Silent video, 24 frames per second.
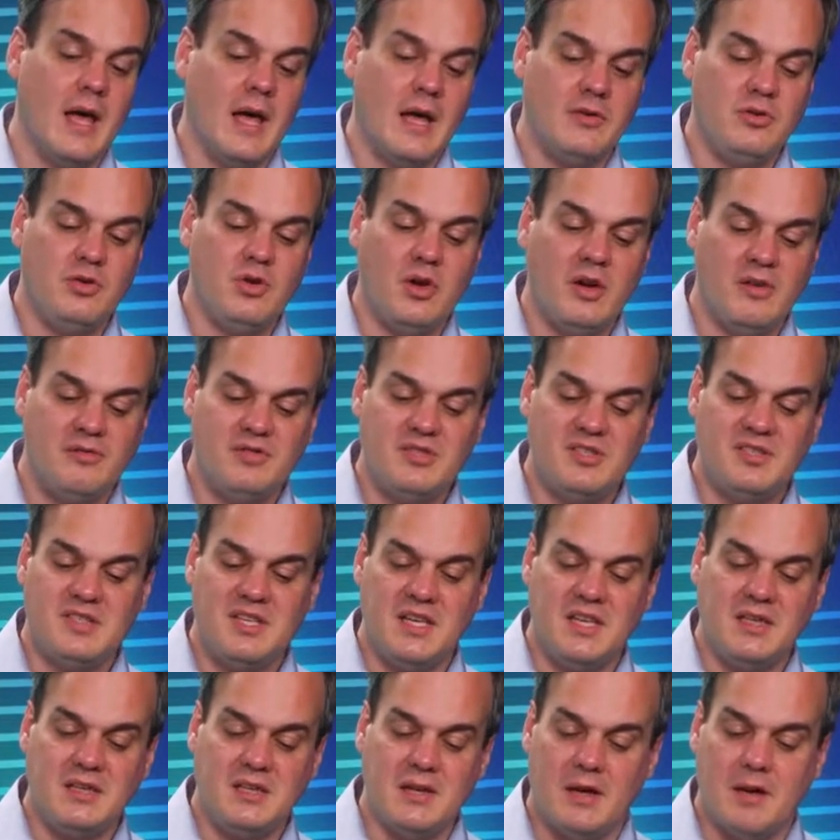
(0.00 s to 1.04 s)
you have to
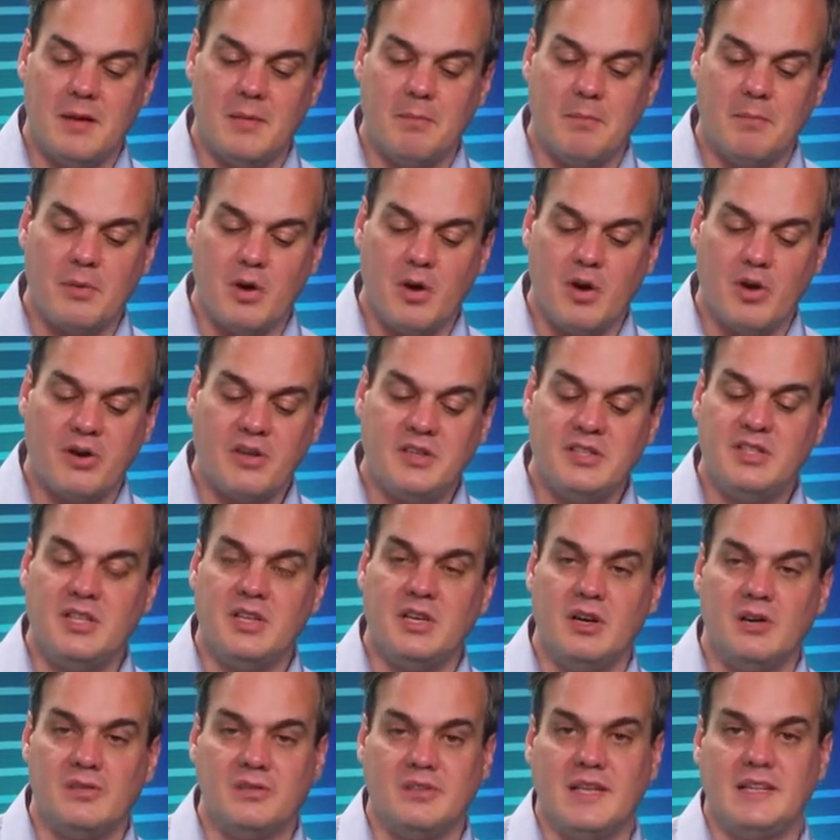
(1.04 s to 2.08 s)
set the priority
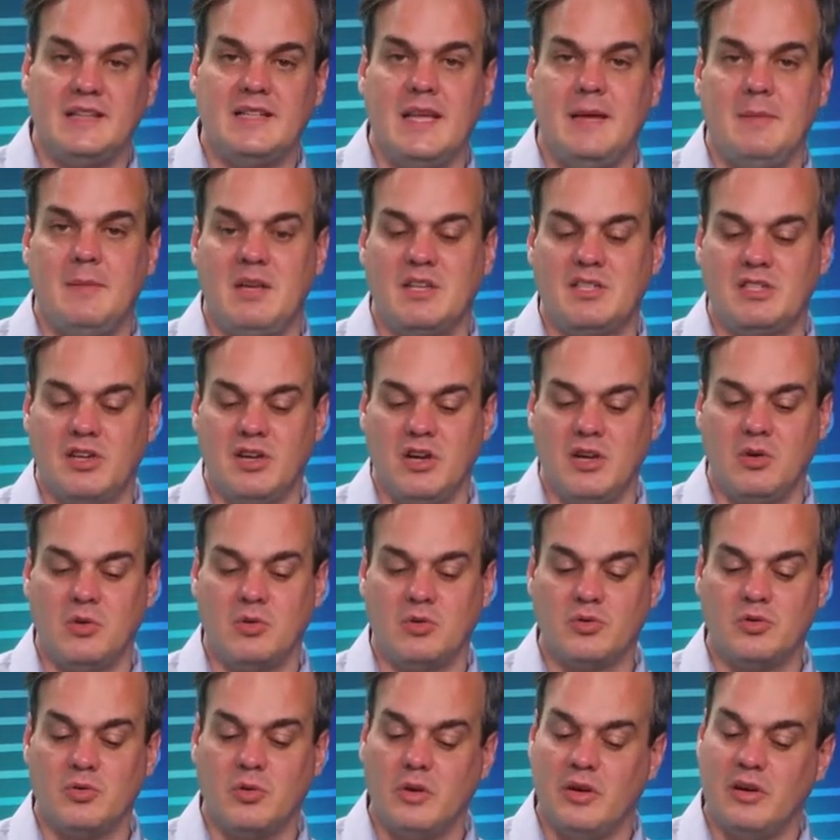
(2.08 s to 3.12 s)
of that MX
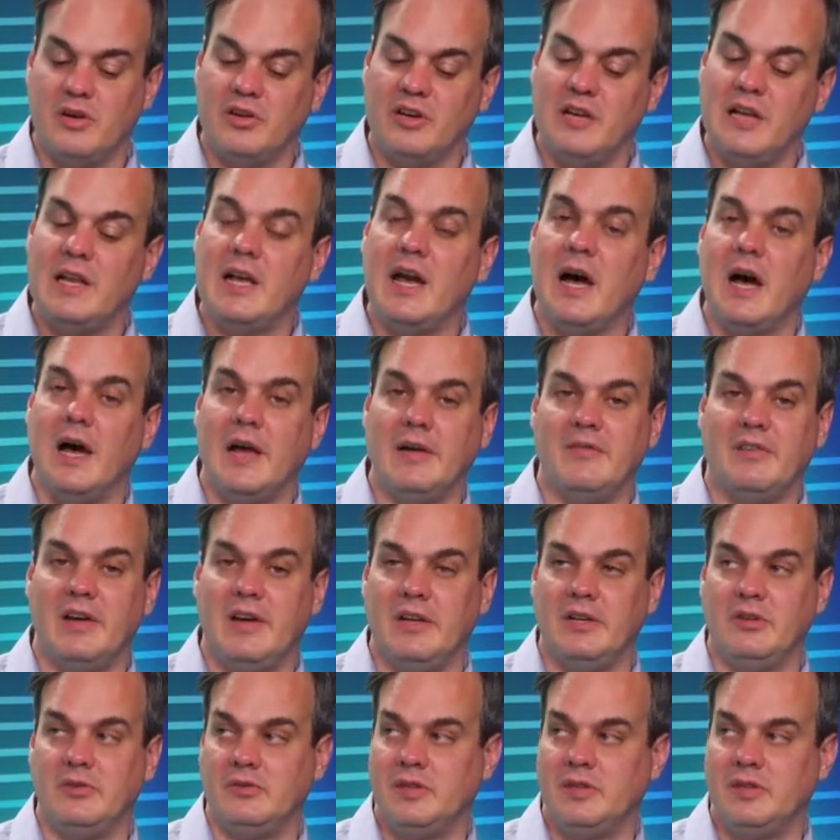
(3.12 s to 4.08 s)
record to a really high value,